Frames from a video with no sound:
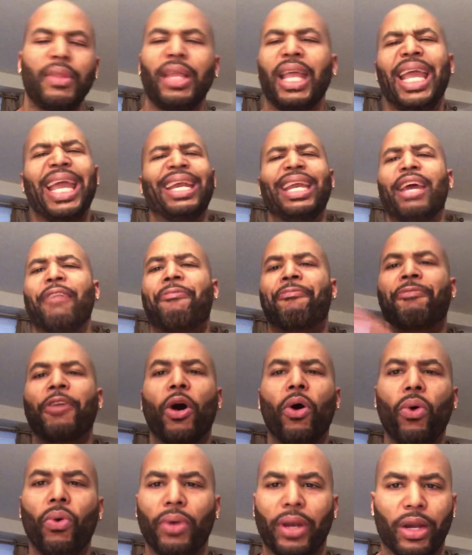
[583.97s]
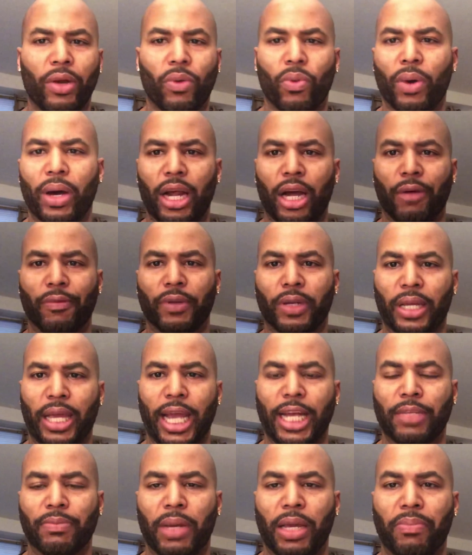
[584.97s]
and it folded or whatever the
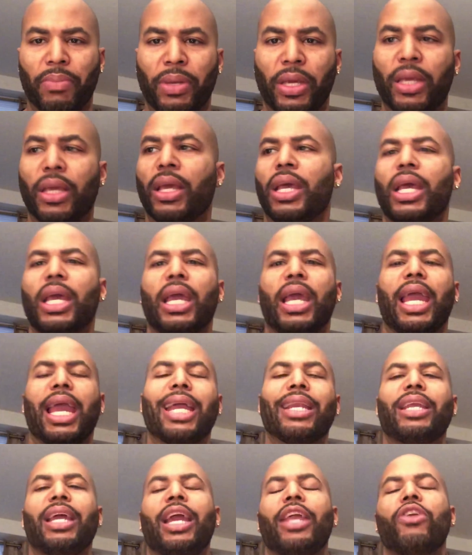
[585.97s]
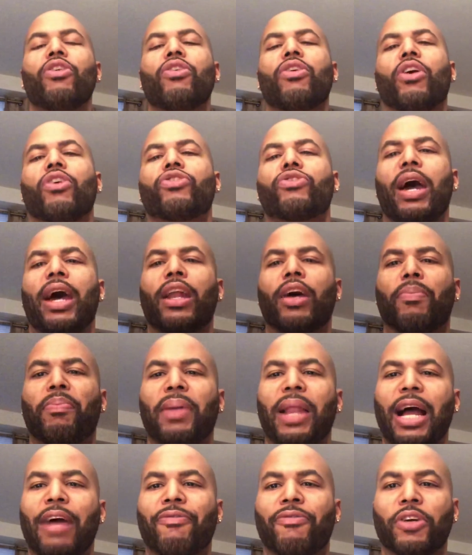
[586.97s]
case may be. And then you go try to
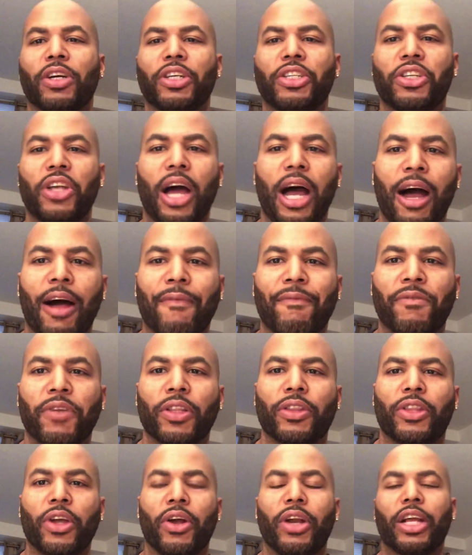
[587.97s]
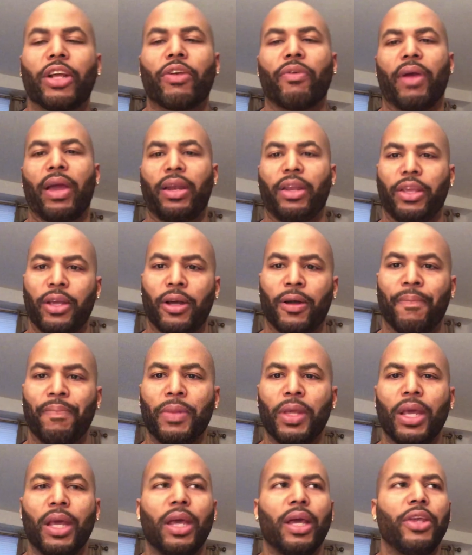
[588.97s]
apply for a job for 30 grand a year.
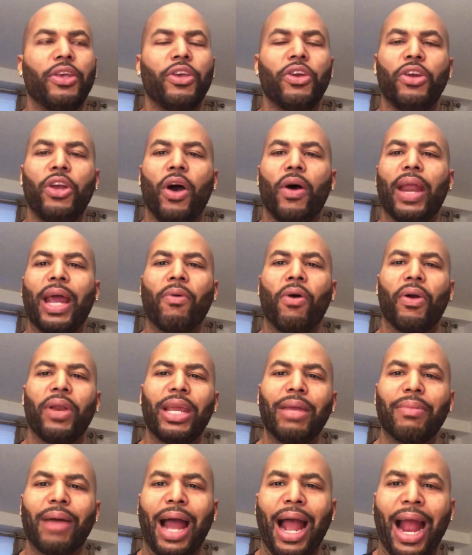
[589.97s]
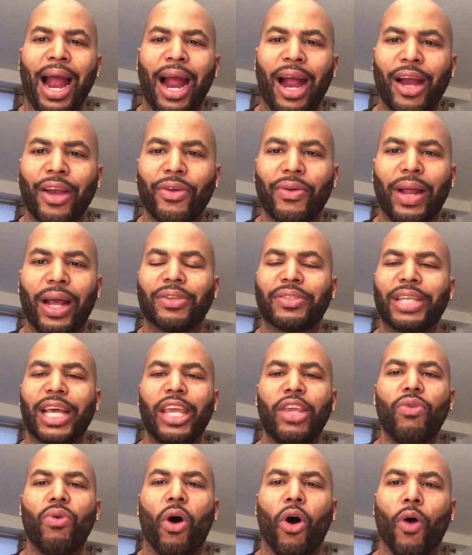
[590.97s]
You know, they won't even hire you. They'll say
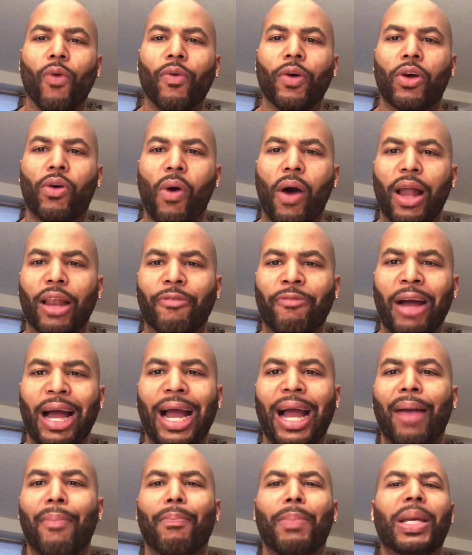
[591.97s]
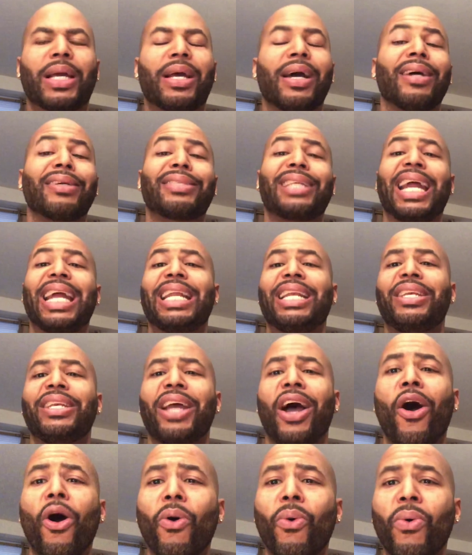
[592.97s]
you overqualified, because they
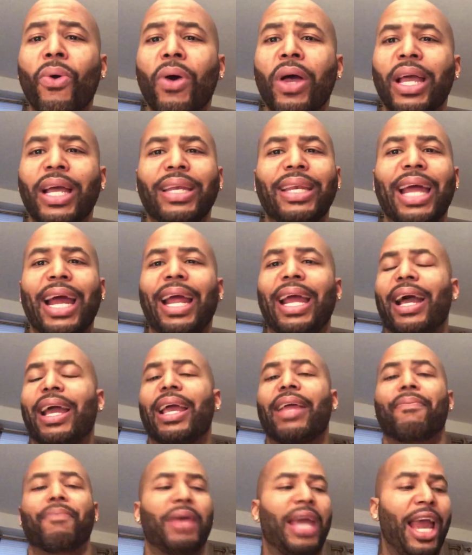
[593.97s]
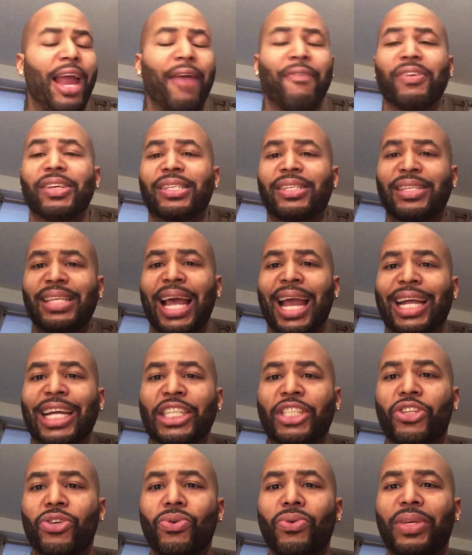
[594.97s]
know that every
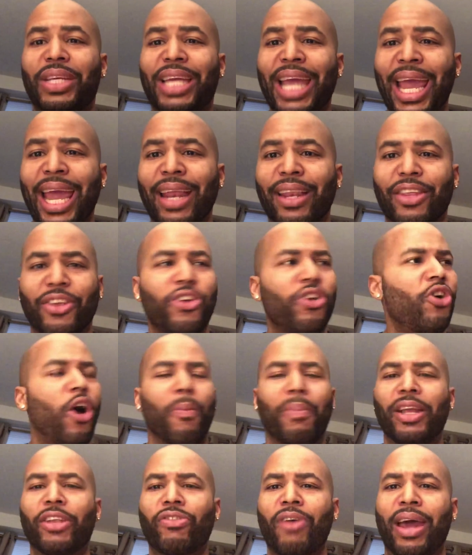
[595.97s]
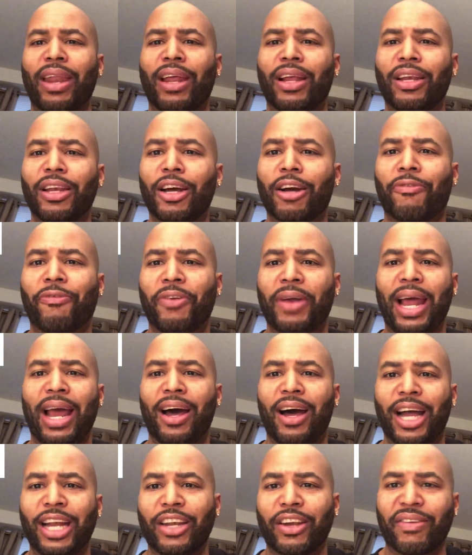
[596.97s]
second you get, you're going to be trying to look for
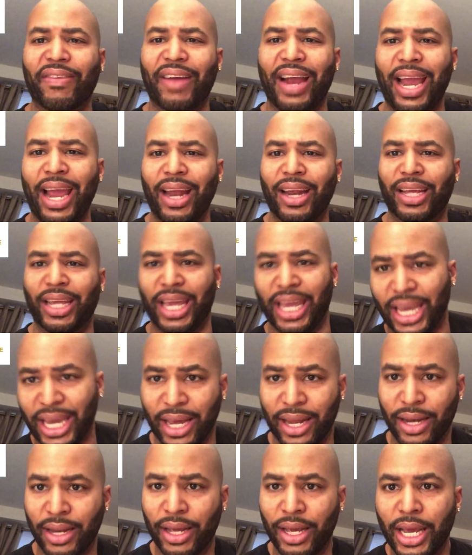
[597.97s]
that 100 grand again.